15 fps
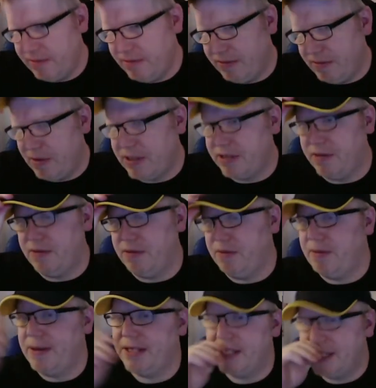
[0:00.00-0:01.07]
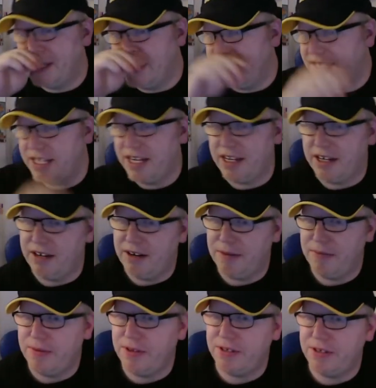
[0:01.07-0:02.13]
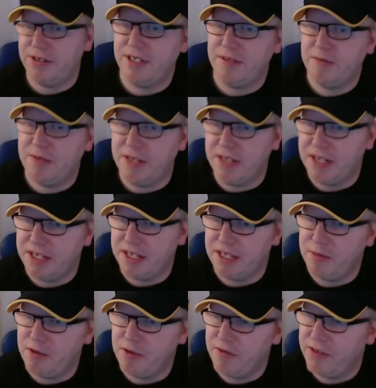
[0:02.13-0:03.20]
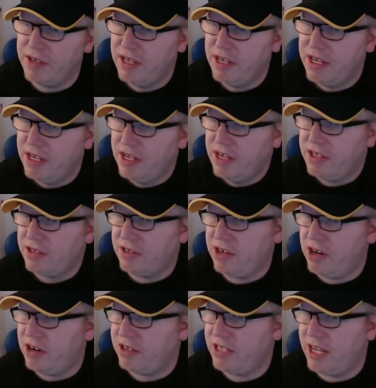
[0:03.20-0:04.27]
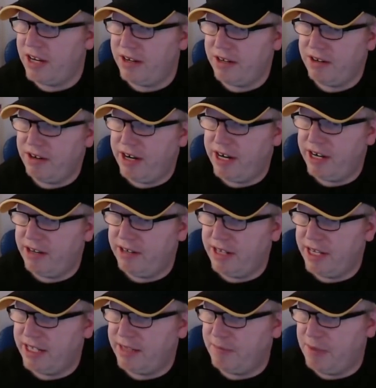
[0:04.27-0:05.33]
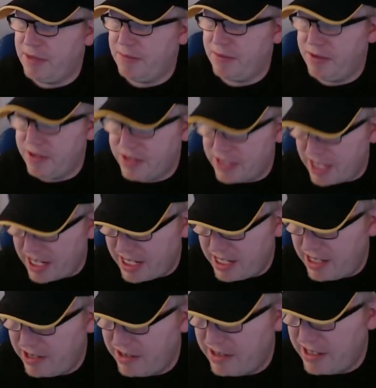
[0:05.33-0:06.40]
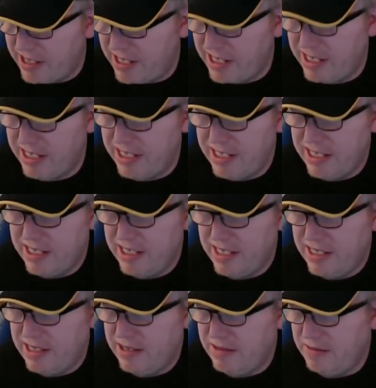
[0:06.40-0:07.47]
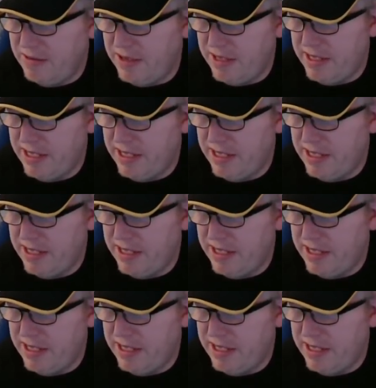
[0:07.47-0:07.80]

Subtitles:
based on what we're about to see in a second here, I'm pretty sure this. Kong's down on the ground. You got the people here standing here, and they